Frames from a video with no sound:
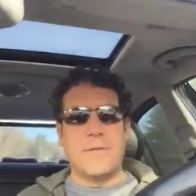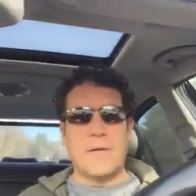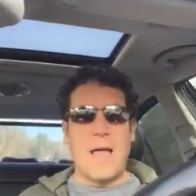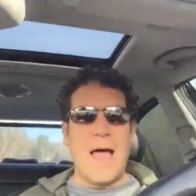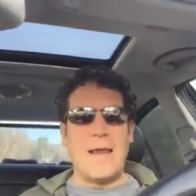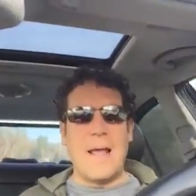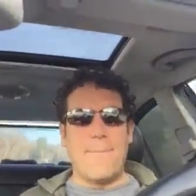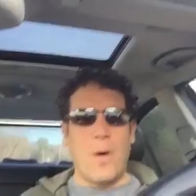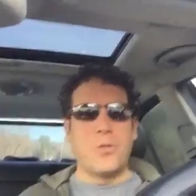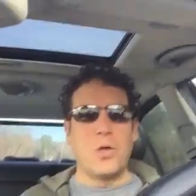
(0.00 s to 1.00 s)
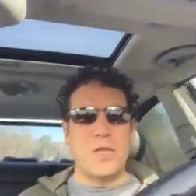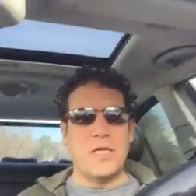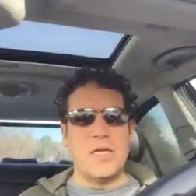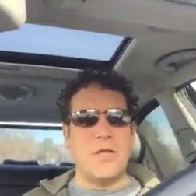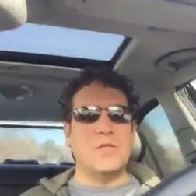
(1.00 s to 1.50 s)
The guy and I both looked
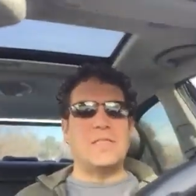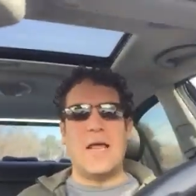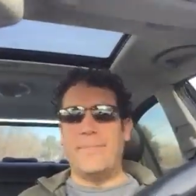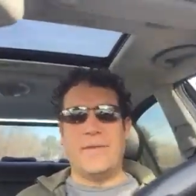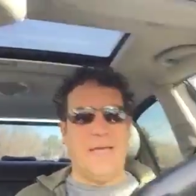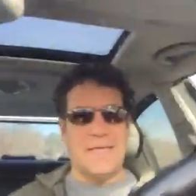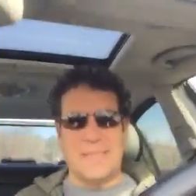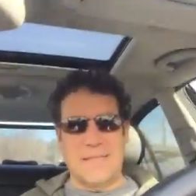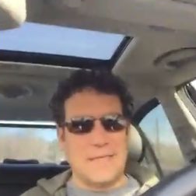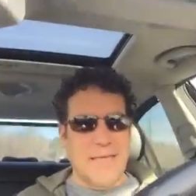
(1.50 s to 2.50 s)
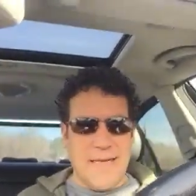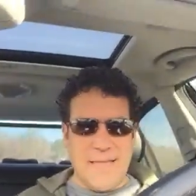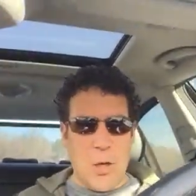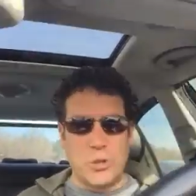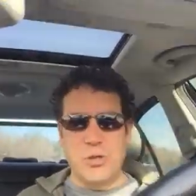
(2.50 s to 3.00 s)
at each other and said, "He's
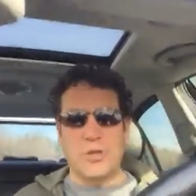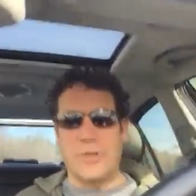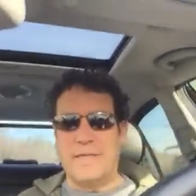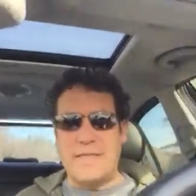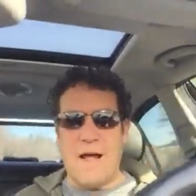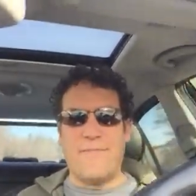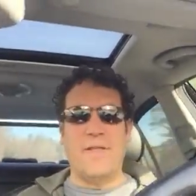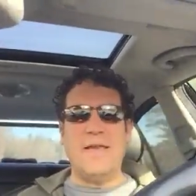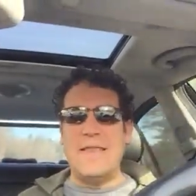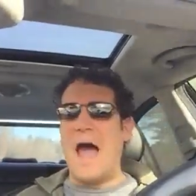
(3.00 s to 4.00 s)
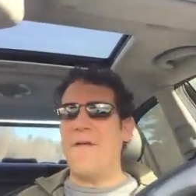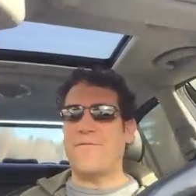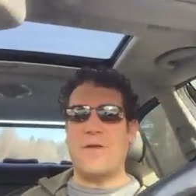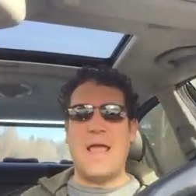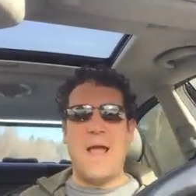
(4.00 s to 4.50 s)
those shoes are definitely not
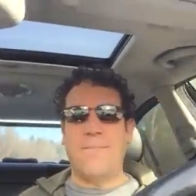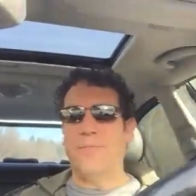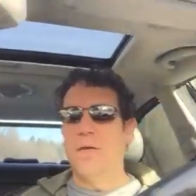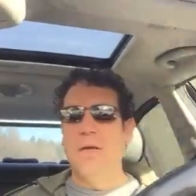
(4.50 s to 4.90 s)
for him."